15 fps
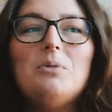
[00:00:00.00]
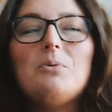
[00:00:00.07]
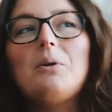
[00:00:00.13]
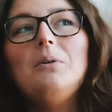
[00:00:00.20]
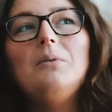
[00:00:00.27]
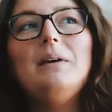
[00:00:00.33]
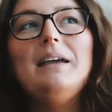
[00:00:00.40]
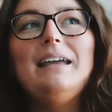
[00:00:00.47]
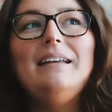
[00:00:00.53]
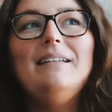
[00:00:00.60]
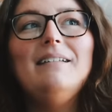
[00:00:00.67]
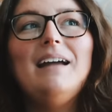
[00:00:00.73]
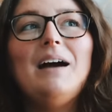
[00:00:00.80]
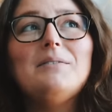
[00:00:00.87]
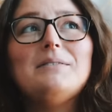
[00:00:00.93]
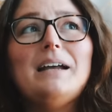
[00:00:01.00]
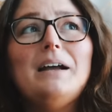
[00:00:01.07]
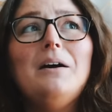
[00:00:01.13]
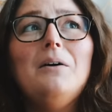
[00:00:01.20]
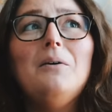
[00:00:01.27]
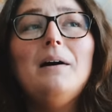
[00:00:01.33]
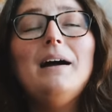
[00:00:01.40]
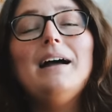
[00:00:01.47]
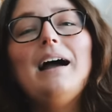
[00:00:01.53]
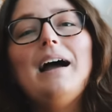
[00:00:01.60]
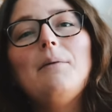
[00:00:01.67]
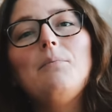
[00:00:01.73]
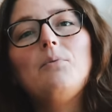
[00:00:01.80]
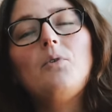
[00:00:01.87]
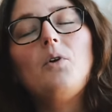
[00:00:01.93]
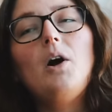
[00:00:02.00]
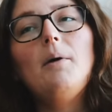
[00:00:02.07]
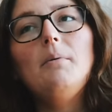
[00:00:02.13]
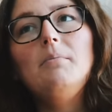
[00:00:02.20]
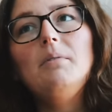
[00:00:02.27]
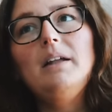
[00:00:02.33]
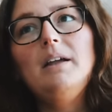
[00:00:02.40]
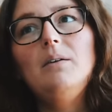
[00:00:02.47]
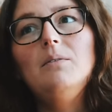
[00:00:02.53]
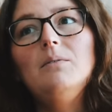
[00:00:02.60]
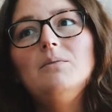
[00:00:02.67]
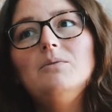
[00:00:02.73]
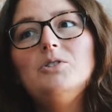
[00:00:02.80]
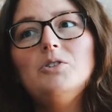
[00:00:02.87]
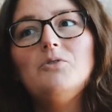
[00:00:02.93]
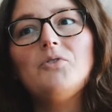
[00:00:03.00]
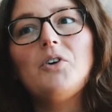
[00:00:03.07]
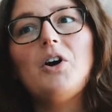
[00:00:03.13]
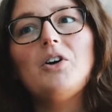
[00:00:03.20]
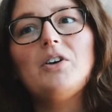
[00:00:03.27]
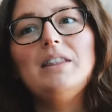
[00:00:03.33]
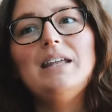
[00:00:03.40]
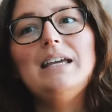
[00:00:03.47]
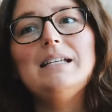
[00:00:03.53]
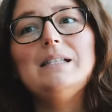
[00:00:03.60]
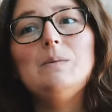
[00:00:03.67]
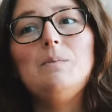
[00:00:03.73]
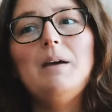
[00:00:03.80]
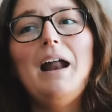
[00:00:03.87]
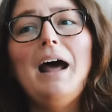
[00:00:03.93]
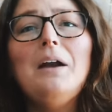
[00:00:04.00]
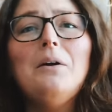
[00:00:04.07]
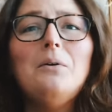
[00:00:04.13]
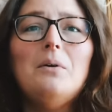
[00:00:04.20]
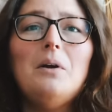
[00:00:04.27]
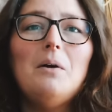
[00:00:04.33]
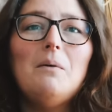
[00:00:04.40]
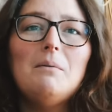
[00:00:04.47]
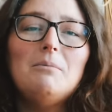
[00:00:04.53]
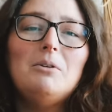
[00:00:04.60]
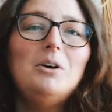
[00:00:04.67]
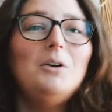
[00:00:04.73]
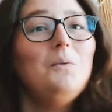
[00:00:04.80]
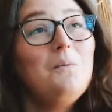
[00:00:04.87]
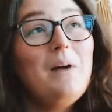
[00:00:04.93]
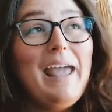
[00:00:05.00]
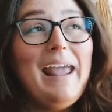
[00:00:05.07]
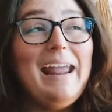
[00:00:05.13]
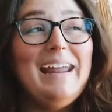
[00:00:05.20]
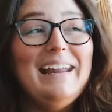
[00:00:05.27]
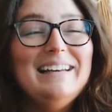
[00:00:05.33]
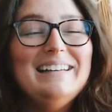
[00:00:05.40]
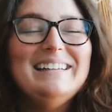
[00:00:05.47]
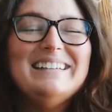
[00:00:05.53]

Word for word: through it, I was like, oh, I probably should frog this, but I don't know, I'm going to wait.